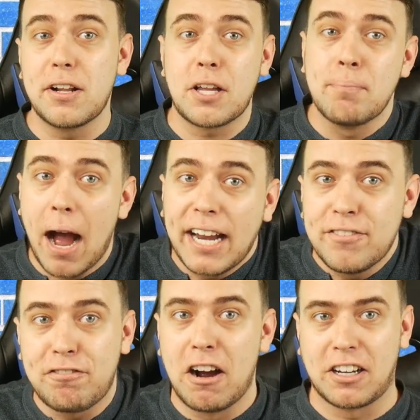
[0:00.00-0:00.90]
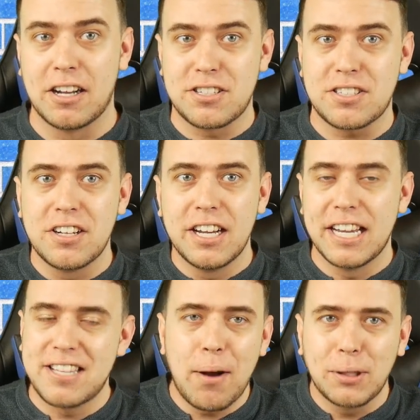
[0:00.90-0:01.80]
to mind fuck us
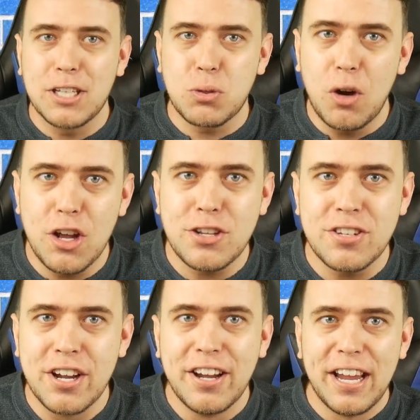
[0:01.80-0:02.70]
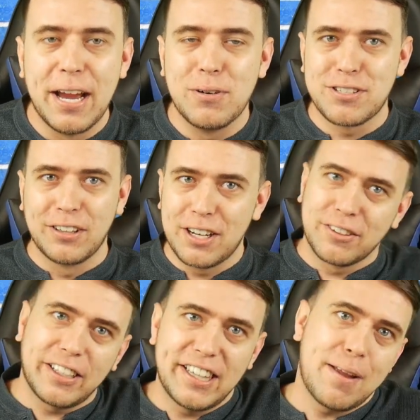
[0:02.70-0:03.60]
is that what this was it was
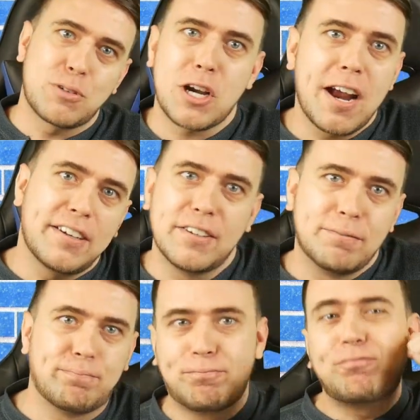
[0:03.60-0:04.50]
literally them trying to